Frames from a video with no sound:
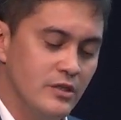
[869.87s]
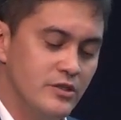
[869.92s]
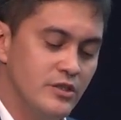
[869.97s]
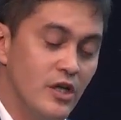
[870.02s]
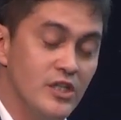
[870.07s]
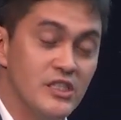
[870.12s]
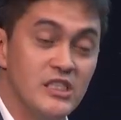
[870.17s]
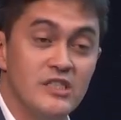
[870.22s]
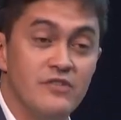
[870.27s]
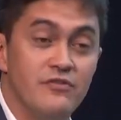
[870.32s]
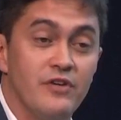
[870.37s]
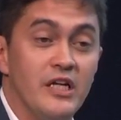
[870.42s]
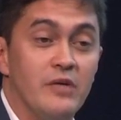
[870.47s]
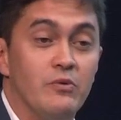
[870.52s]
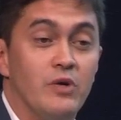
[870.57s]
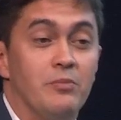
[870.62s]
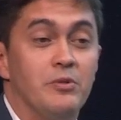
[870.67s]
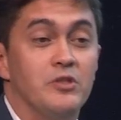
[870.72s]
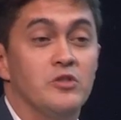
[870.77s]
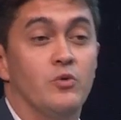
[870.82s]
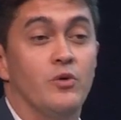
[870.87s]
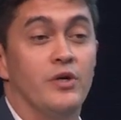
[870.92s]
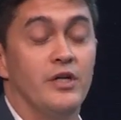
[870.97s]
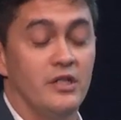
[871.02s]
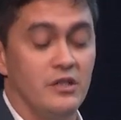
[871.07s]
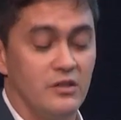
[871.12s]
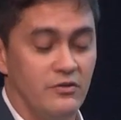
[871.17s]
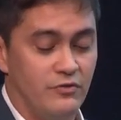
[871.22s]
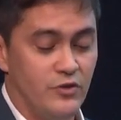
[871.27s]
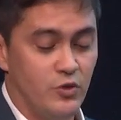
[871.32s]
doses of anywhere
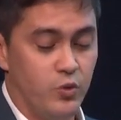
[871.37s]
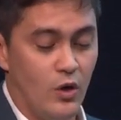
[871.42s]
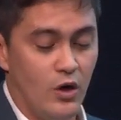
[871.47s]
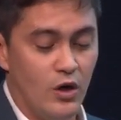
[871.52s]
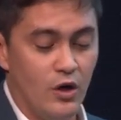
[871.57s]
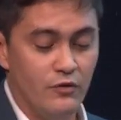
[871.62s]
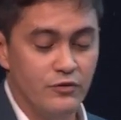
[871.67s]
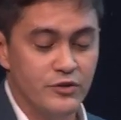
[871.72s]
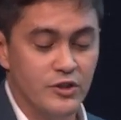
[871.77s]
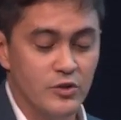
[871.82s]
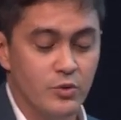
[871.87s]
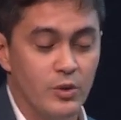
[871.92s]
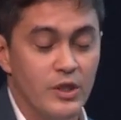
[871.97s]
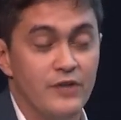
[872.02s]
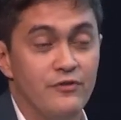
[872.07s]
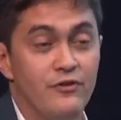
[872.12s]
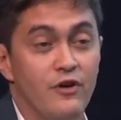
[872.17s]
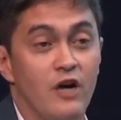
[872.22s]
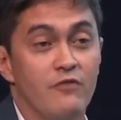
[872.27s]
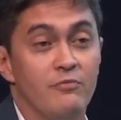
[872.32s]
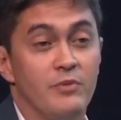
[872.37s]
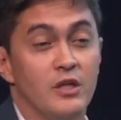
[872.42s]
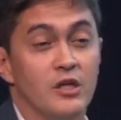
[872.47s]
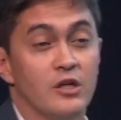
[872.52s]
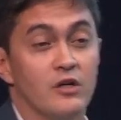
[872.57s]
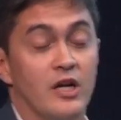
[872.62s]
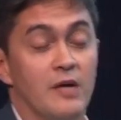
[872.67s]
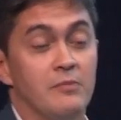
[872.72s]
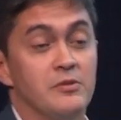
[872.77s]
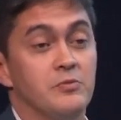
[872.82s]
between 12 to 25
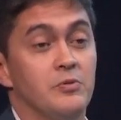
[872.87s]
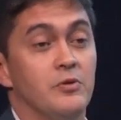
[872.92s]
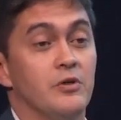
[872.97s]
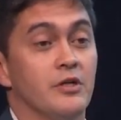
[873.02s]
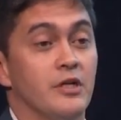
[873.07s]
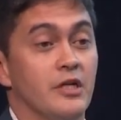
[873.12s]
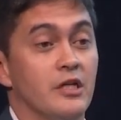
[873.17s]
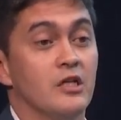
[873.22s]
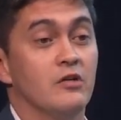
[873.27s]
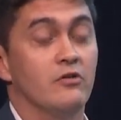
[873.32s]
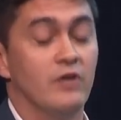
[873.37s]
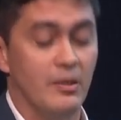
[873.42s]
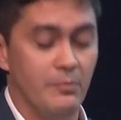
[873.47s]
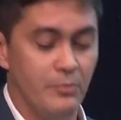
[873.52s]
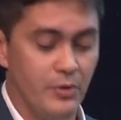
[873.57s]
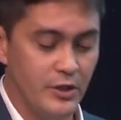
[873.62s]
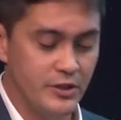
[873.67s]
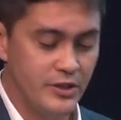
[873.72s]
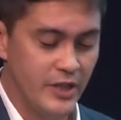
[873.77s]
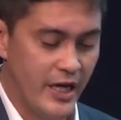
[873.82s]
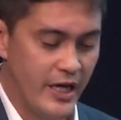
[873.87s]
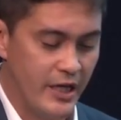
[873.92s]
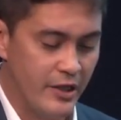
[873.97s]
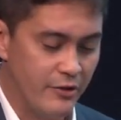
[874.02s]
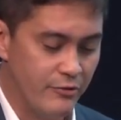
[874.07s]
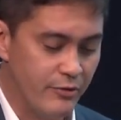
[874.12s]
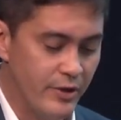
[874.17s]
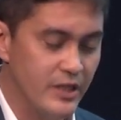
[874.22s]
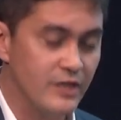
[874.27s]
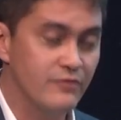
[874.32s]
milligrams per kilogram per day in
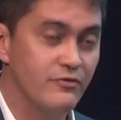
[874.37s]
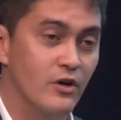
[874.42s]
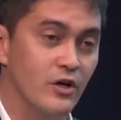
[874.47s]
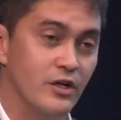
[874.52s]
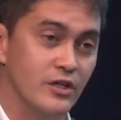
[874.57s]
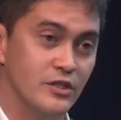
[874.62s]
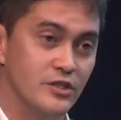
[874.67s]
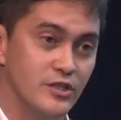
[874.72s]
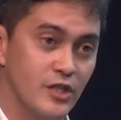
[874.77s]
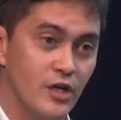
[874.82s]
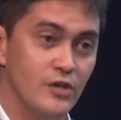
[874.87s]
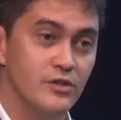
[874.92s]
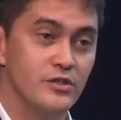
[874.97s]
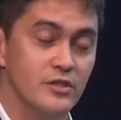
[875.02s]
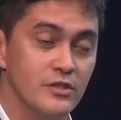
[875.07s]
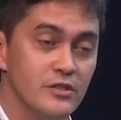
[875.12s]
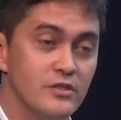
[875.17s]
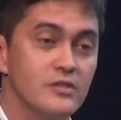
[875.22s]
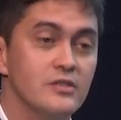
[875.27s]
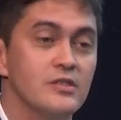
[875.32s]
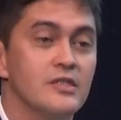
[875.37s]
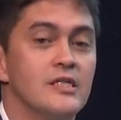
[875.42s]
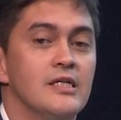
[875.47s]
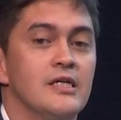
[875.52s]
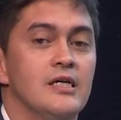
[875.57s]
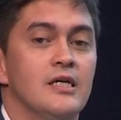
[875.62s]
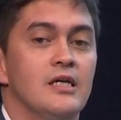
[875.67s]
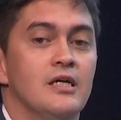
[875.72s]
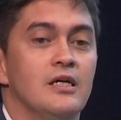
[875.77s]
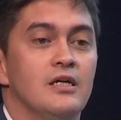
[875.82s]
3 divided doses
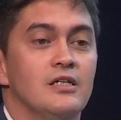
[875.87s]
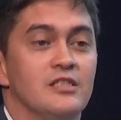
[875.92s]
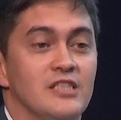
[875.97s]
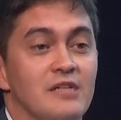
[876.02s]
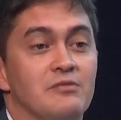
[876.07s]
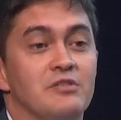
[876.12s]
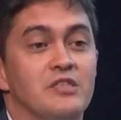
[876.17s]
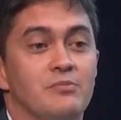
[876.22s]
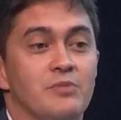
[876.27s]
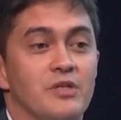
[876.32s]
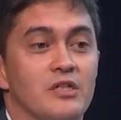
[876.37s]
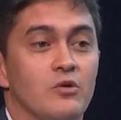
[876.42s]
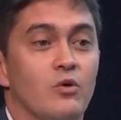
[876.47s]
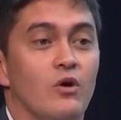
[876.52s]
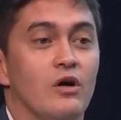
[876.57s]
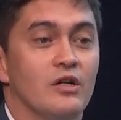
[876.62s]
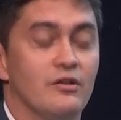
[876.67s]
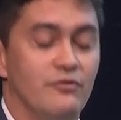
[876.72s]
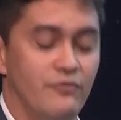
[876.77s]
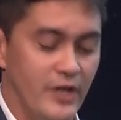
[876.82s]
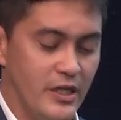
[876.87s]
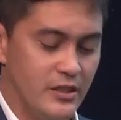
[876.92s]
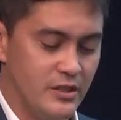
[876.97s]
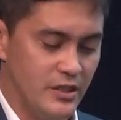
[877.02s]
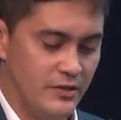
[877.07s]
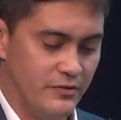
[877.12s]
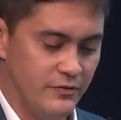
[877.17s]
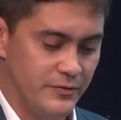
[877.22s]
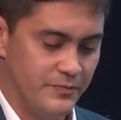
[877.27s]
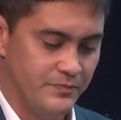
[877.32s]
seems to be quite
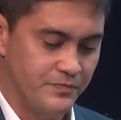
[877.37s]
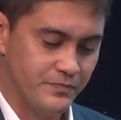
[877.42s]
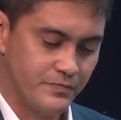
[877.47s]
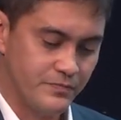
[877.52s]
effective.